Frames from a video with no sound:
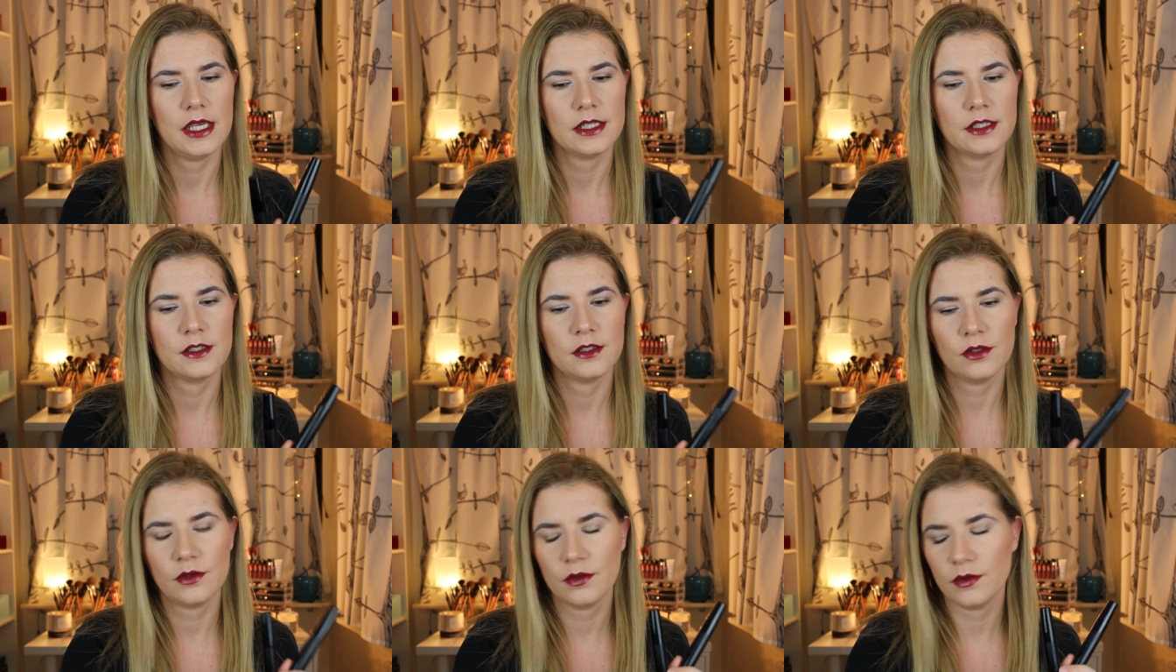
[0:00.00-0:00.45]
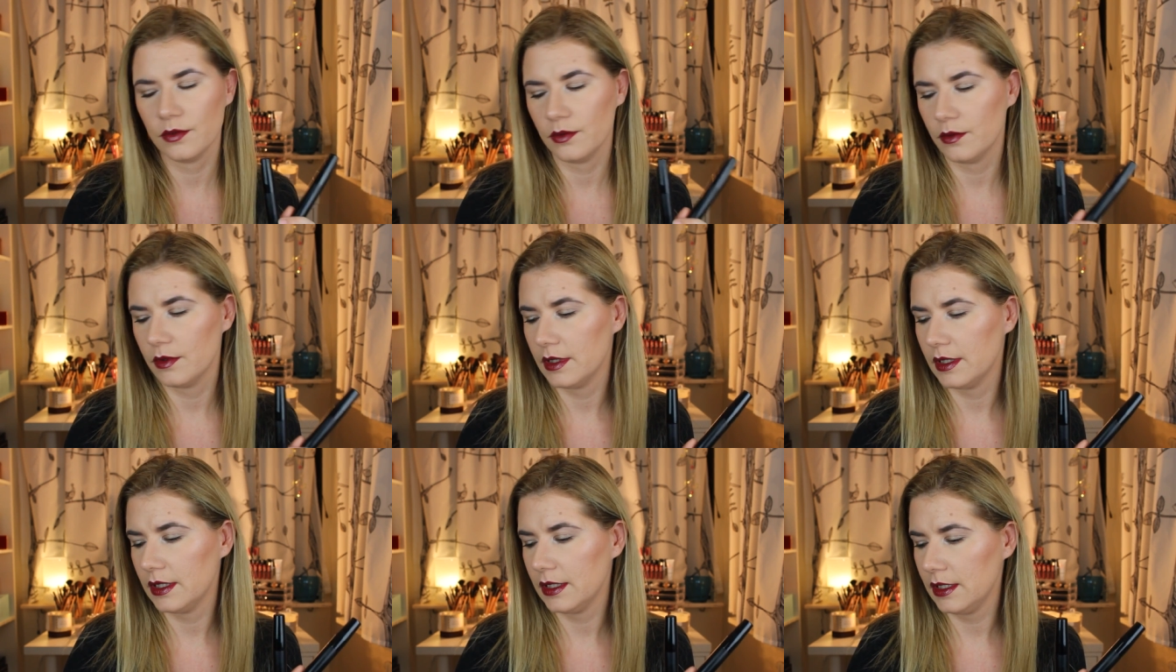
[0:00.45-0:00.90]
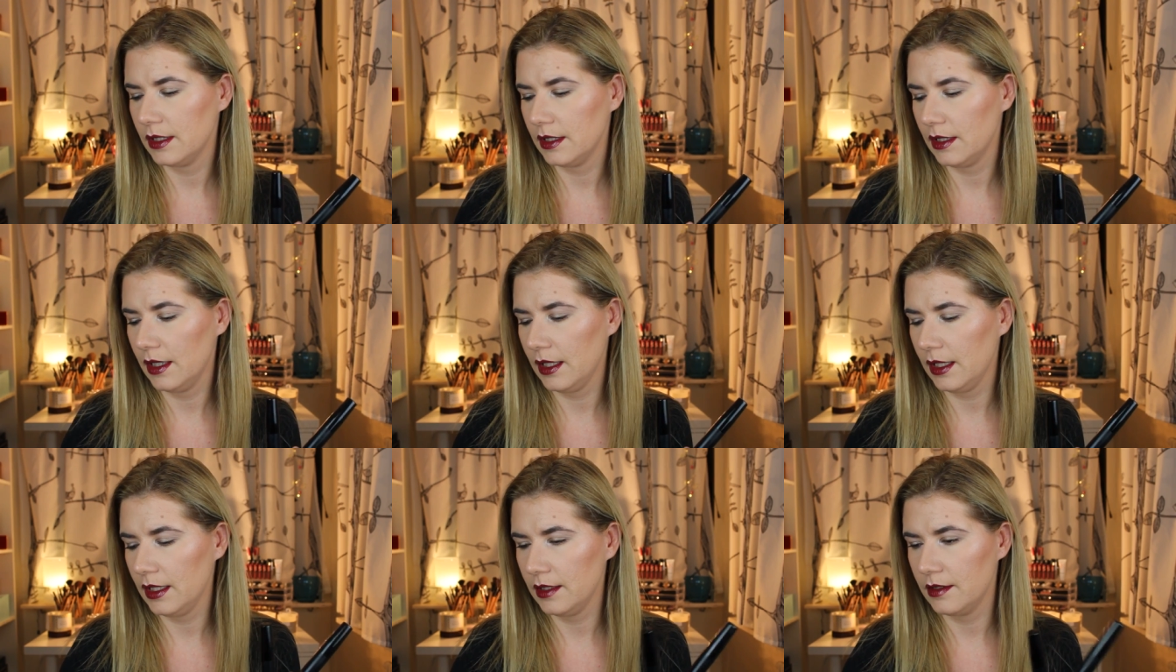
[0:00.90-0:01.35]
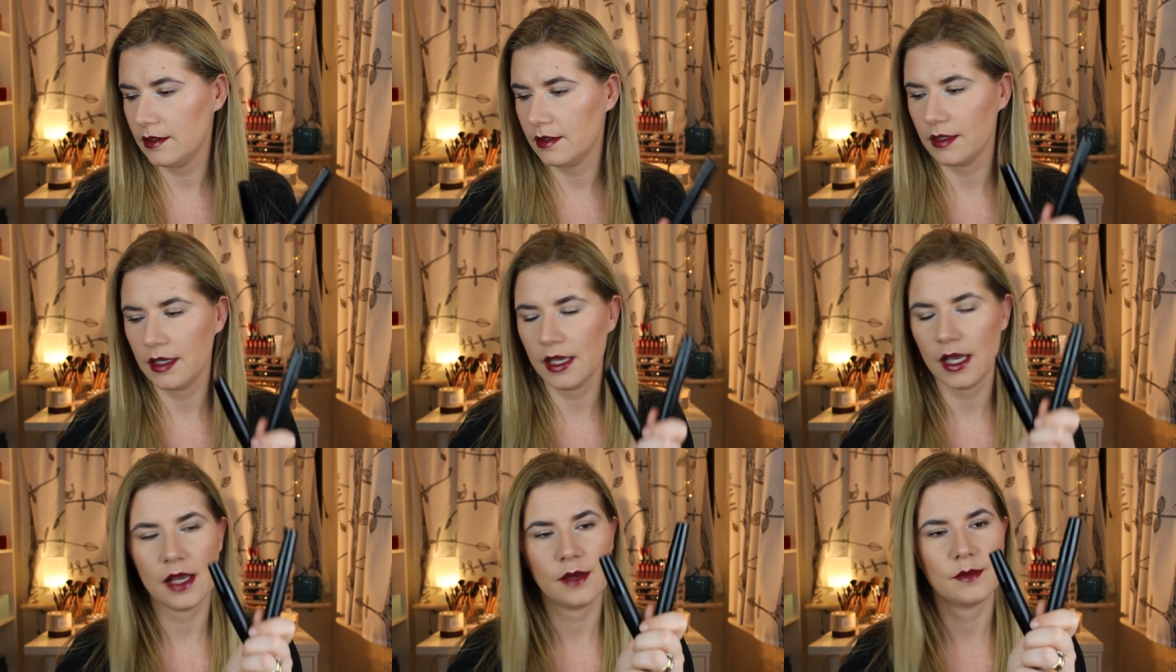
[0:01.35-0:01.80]
So
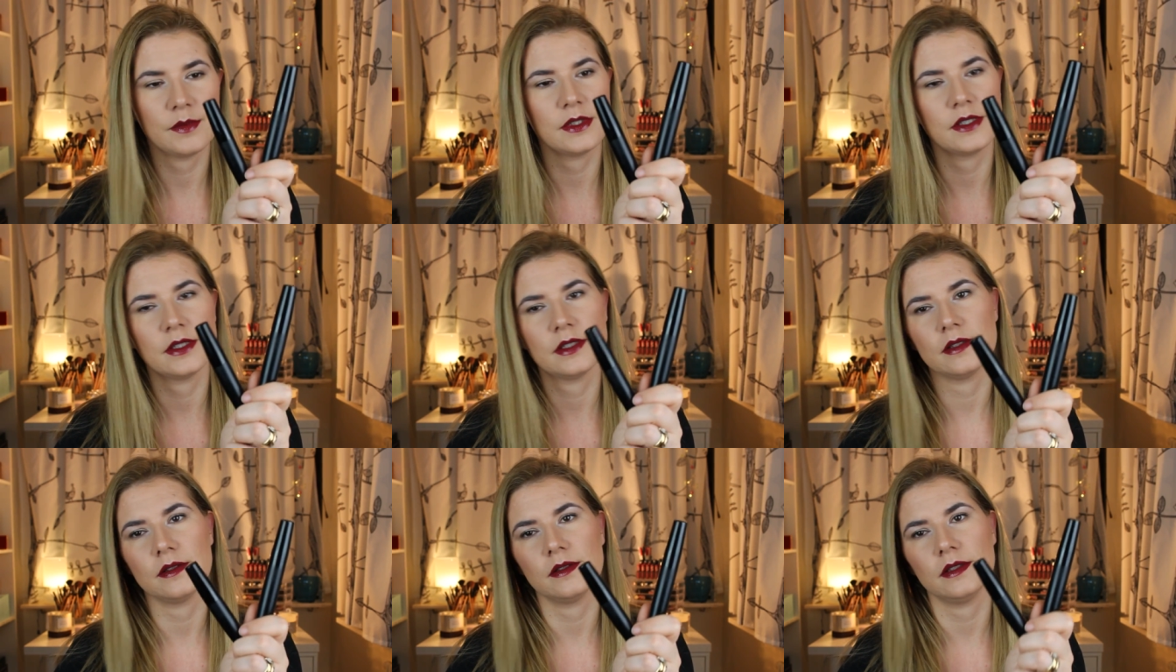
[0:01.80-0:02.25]
it comes